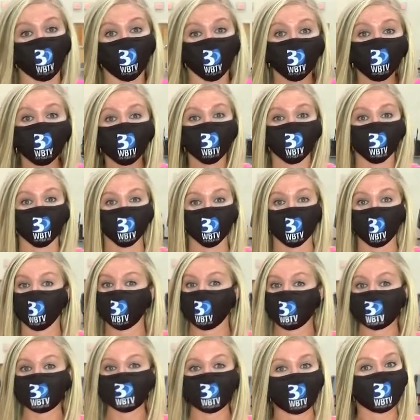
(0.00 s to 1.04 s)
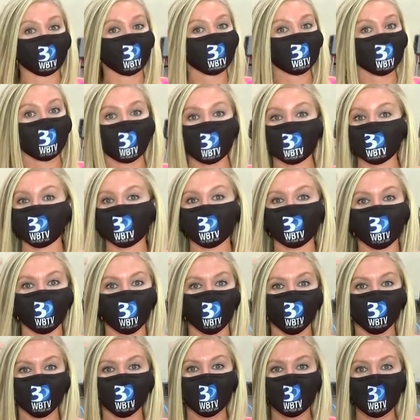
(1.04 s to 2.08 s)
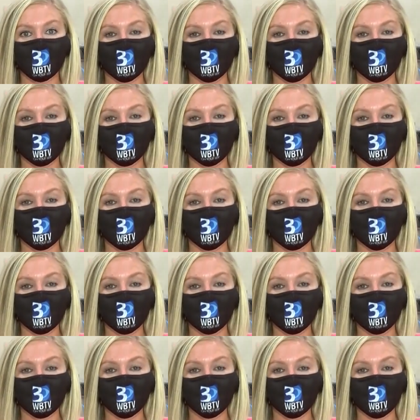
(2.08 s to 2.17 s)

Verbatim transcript: workers will be sanitizing those